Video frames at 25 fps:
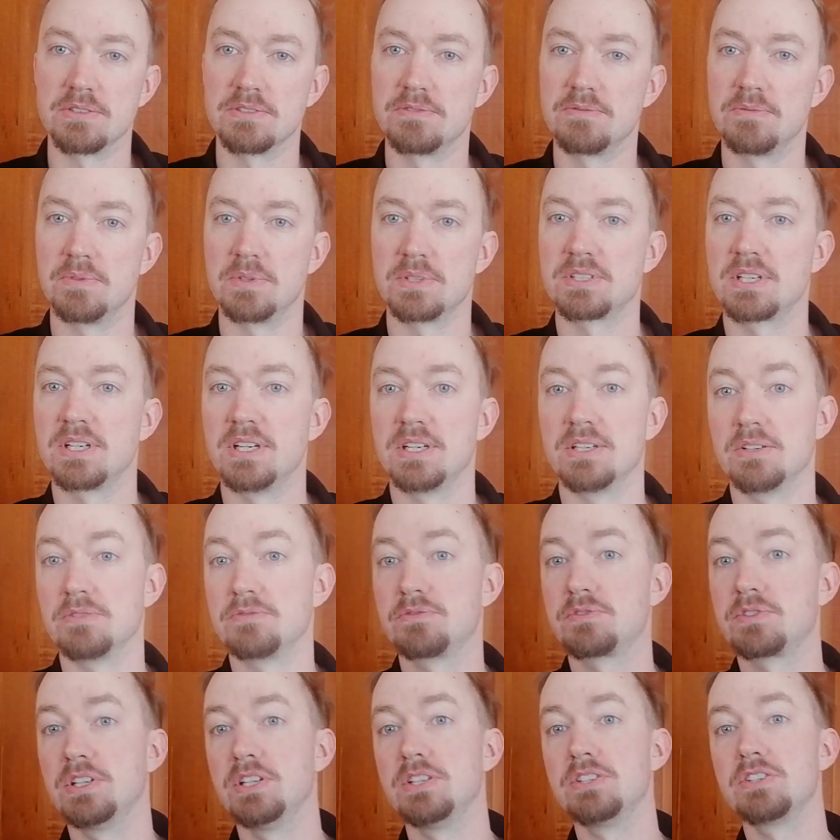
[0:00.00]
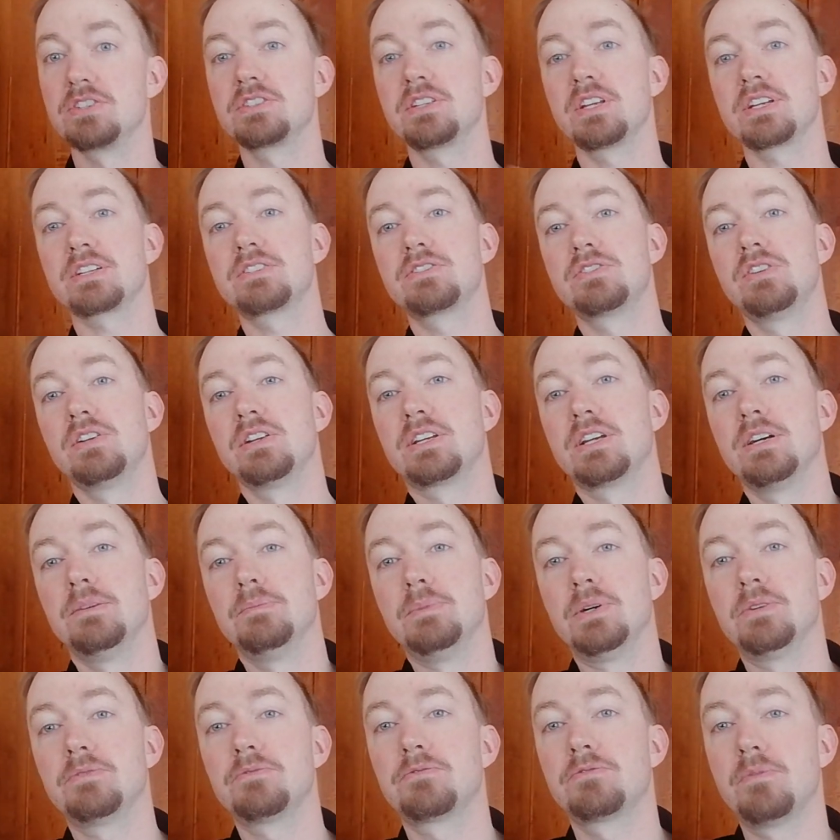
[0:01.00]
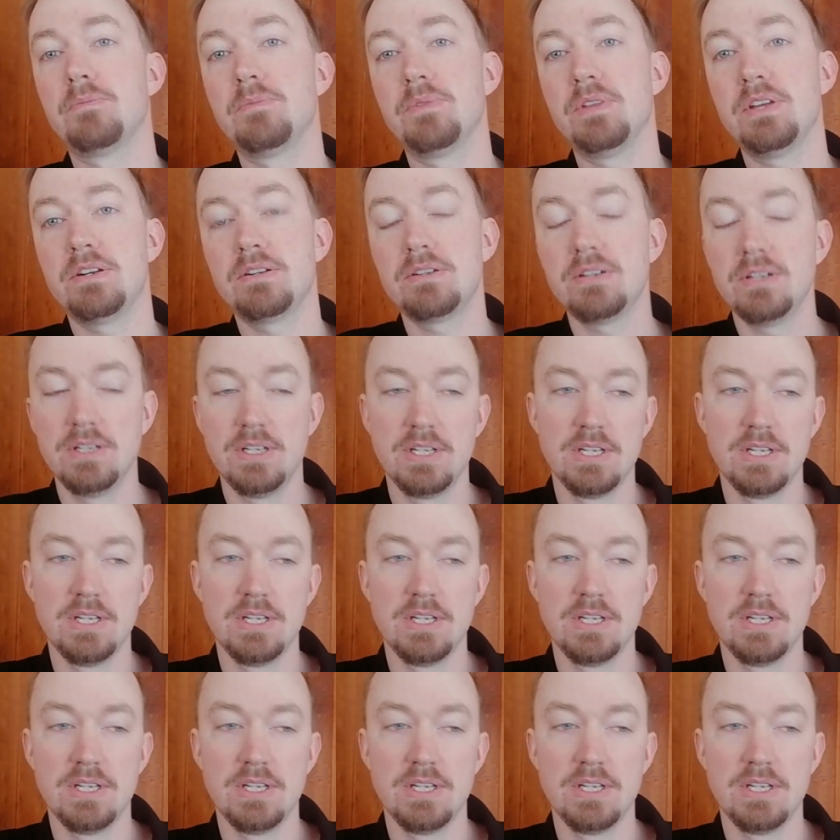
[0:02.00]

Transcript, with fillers: what kind of changes actually come out from there.